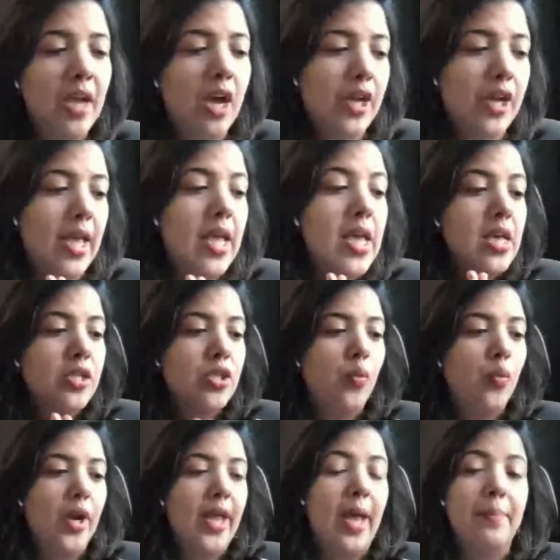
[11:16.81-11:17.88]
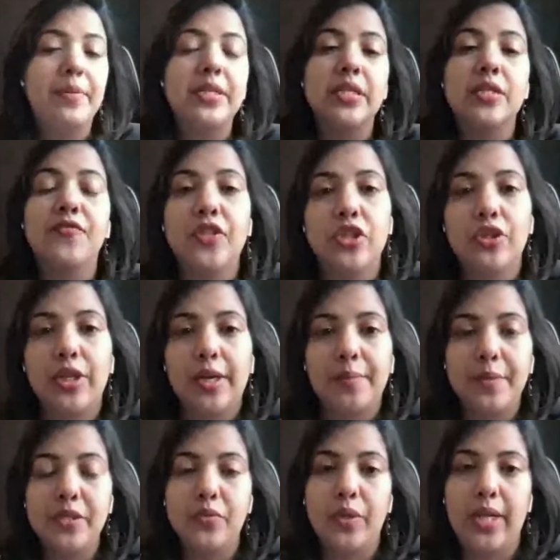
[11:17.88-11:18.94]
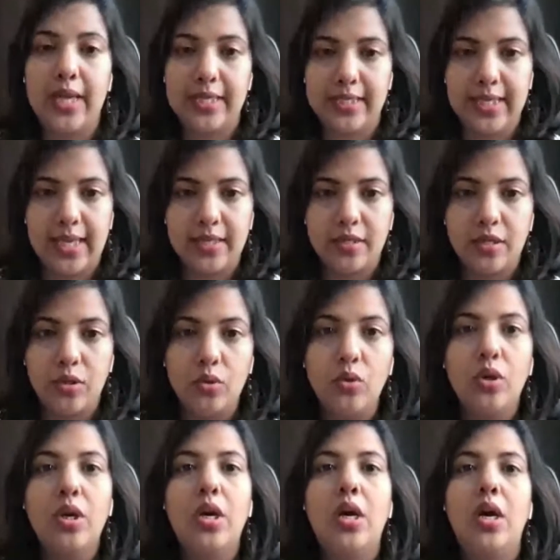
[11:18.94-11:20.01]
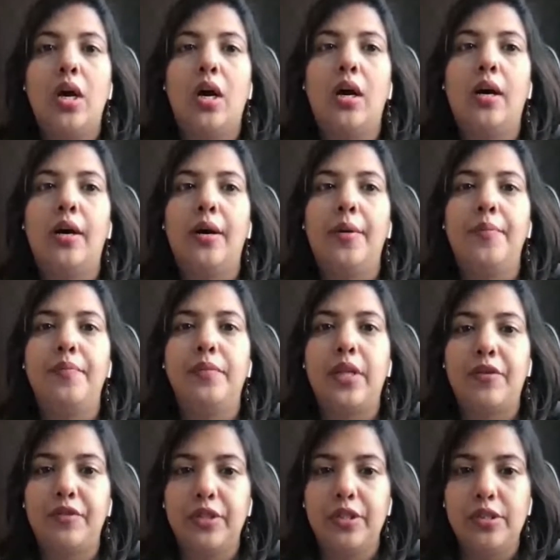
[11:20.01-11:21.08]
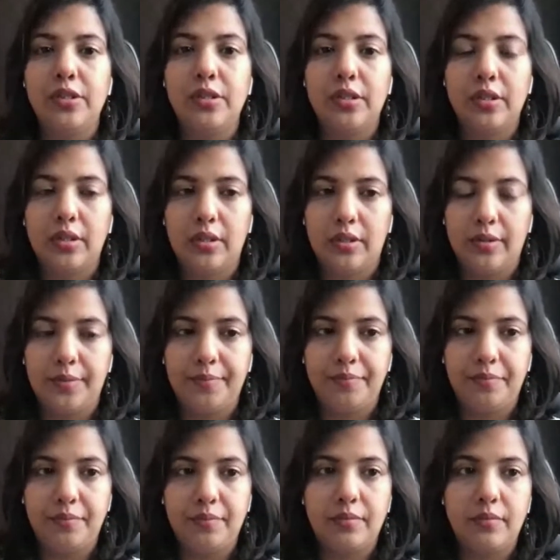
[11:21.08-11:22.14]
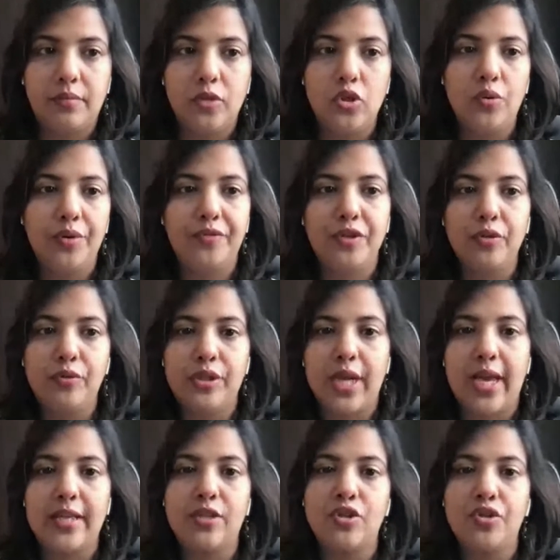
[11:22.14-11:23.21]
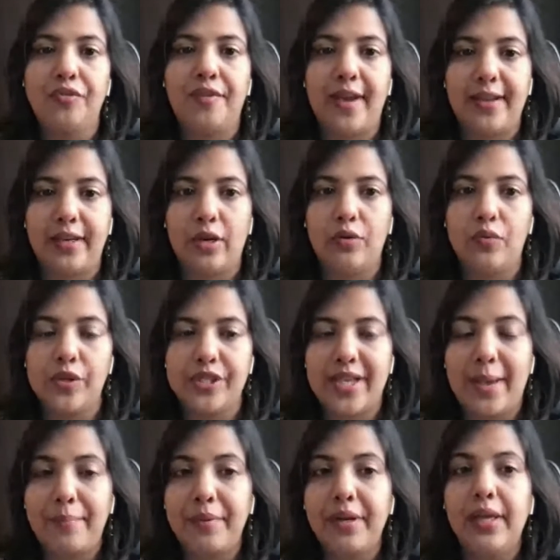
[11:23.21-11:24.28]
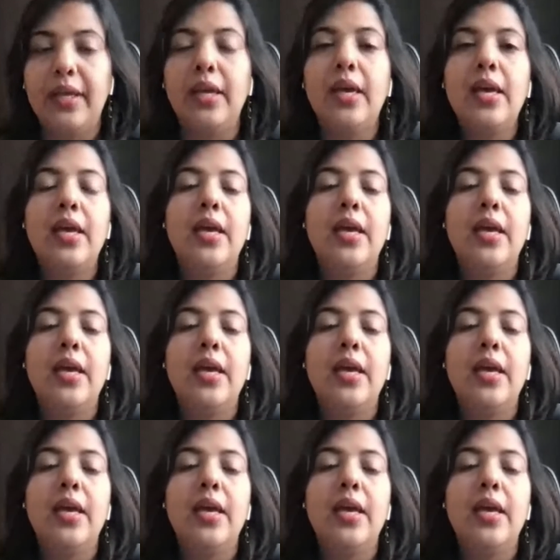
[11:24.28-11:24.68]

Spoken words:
Okay, so what happens is physiotherapists will assess you. They will do a few tests to find out what's happening.